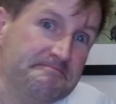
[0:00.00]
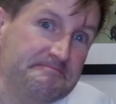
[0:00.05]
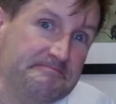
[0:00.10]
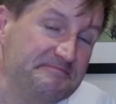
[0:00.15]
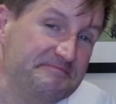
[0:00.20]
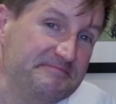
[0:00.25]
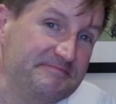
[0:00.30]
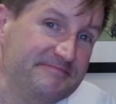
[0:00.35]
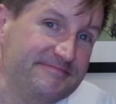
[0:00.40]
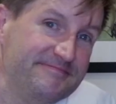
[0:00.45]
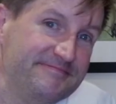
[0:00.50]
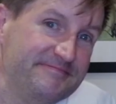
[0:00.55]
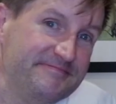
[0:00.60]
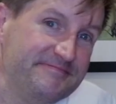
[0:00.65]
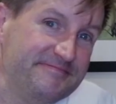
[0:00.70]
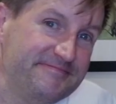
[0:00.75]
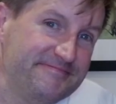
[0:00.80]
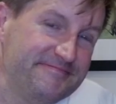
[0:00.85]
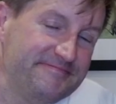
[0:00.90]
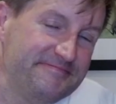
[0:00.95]

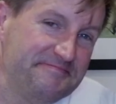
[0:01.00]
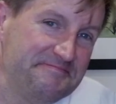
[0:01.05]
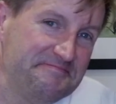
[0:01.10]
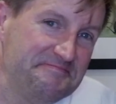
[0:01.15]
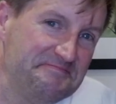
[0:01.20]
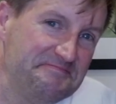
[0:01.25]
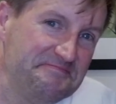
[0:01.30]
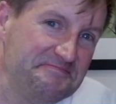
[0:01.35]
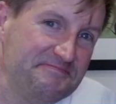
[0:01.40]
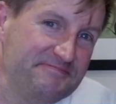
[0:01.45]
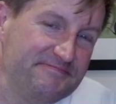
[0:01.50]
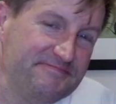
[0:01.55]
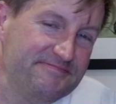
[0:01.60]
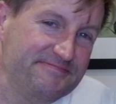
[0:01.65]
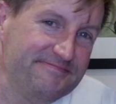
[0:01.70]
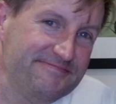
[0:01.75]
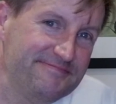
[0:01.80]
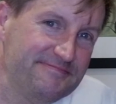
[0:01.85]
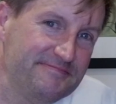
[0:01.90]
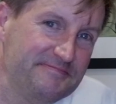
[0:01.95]

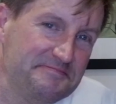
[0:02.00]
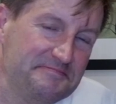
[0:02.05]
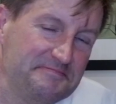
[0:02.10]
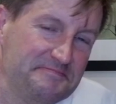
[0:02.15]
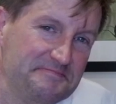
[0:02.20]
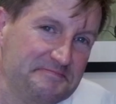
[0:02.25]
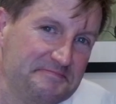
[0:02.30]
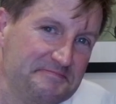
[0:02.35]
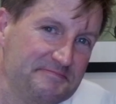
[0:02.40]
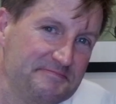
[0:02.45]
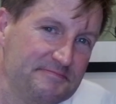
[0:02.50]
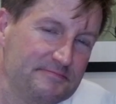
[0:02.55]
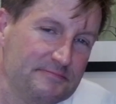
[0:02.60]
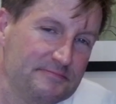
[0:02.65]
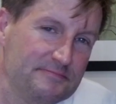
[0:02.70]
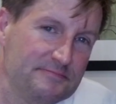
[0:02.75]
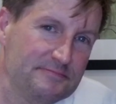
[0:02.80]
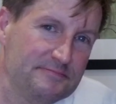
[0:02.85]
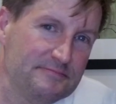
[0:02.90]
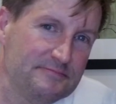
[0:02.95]

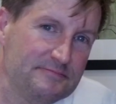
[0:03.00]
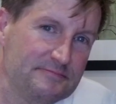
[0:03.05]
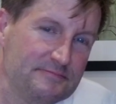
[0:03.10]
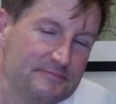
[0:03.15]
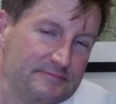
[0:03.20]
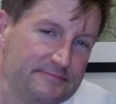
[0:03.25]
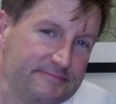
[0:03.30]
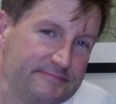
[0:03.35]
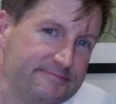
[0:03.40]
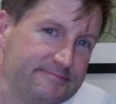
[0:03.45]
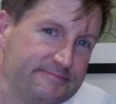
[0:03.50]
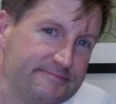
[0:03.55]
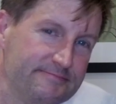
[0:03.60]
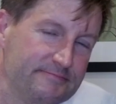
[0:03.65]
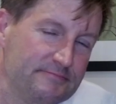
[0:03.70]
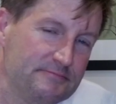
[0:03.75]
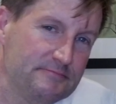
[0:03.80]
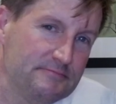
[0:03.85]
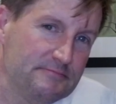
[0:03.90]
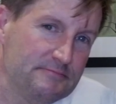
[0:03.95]

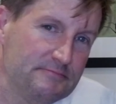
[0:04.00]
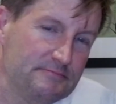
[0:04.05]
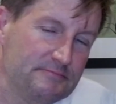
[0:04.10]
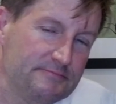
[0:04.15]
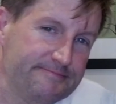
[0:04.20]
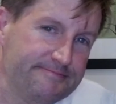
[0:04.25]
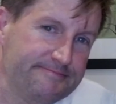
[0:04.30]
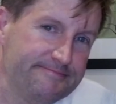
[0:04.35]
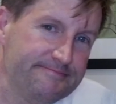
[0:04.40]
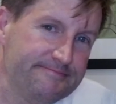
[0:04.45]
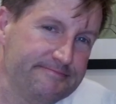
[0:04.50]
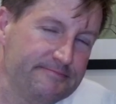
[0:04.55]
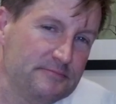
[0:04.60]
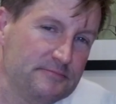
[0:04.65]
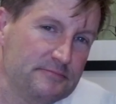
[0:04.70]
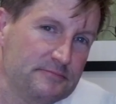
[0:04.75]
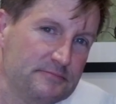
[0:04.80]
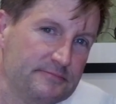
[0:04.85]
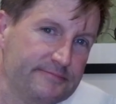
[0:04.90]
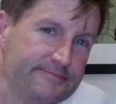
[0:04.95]

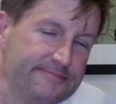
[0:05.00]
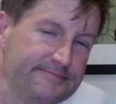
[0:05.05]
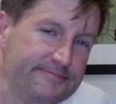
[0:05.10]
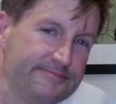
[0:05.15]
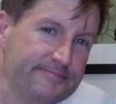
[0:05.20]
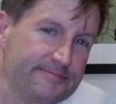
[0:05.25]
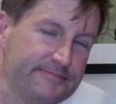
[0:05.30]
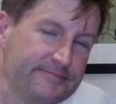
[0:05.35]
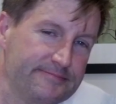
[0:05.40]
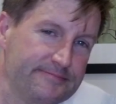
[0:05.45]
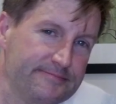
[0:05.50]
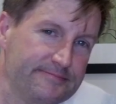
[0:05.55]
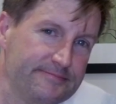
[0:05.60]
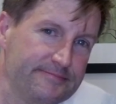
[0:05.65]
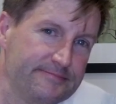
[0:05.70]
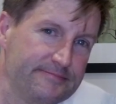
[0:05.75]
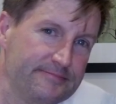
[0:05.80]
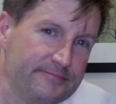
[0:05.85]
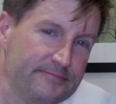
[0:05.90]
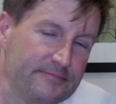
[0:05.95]
(silent)